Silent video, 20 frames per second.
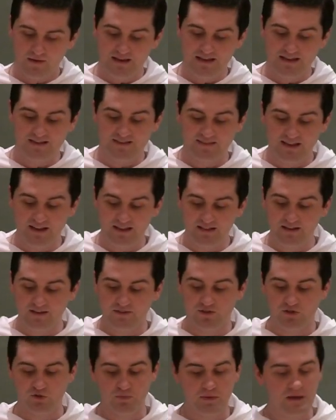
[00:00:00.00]
He's telling
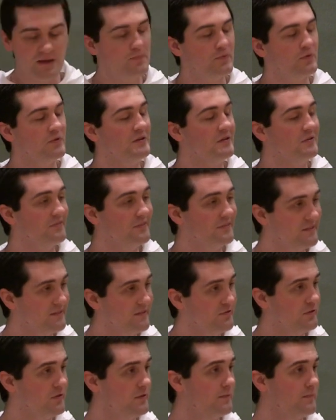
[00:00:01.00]
this people he'll
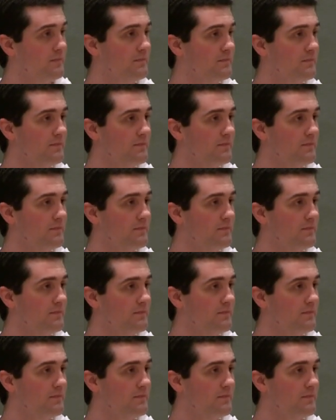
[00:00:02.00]
deliver them.